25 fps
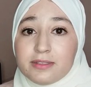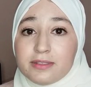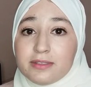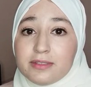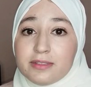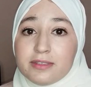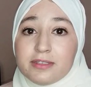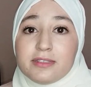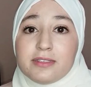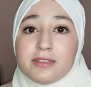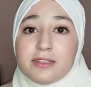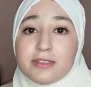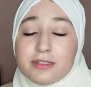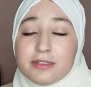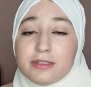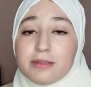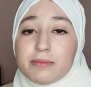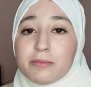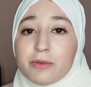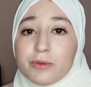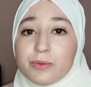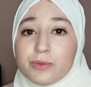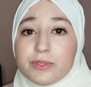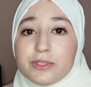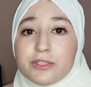This is the
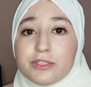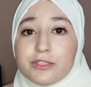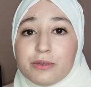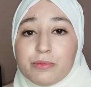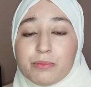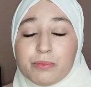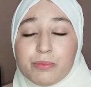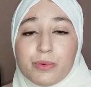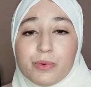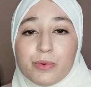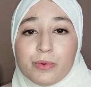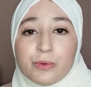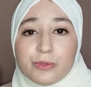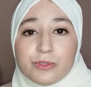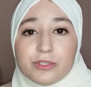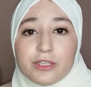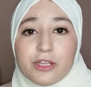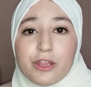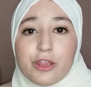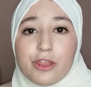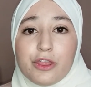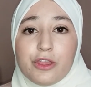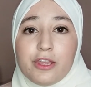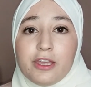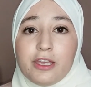most
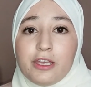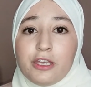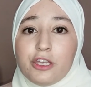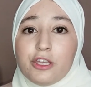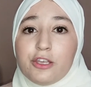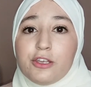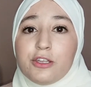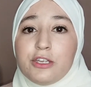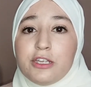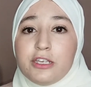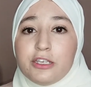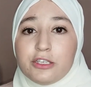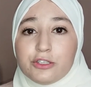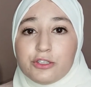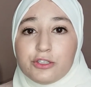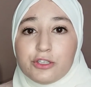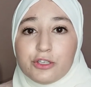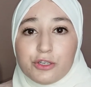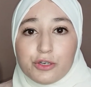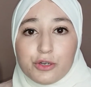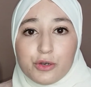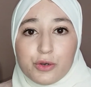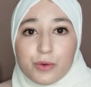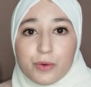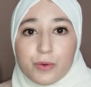important thing you need
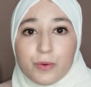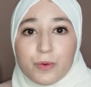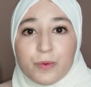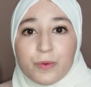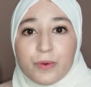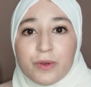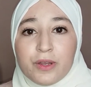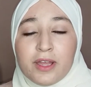to know.